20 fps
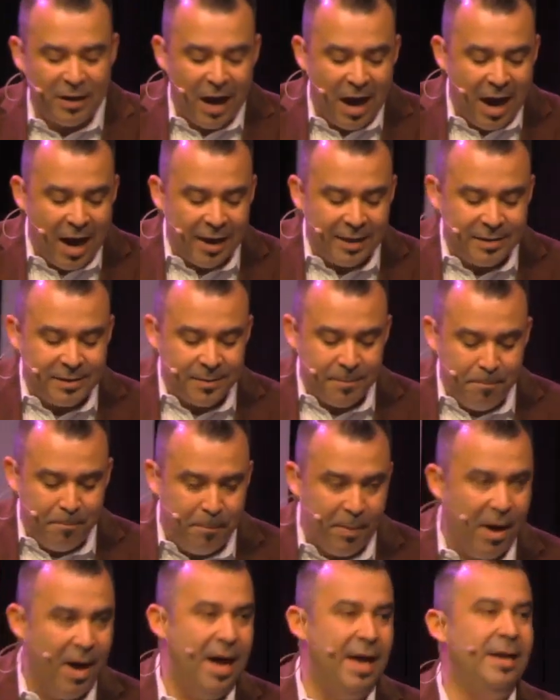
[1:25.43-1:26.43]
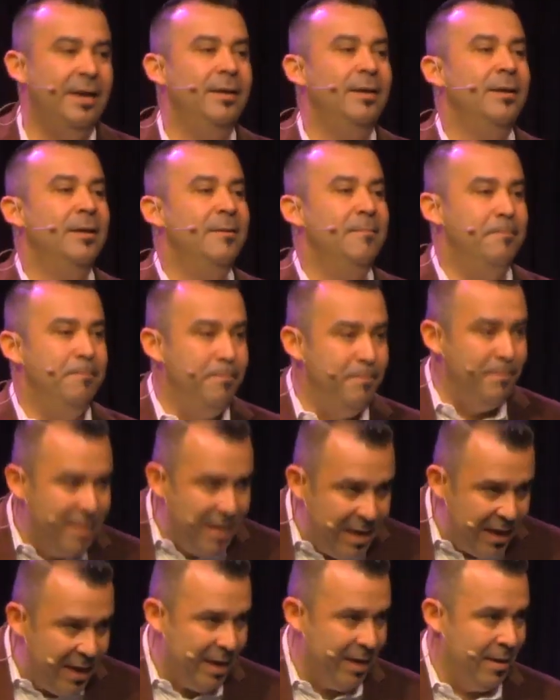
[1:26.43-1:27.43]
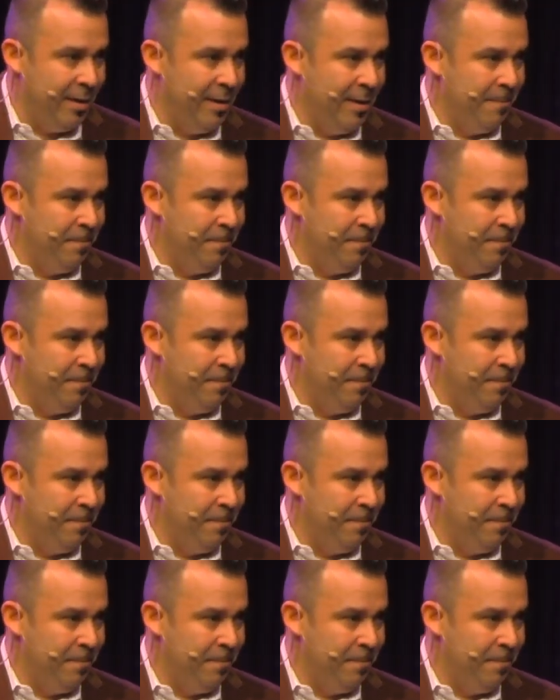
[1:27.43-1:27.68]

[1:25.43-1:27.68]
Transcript: gods but me.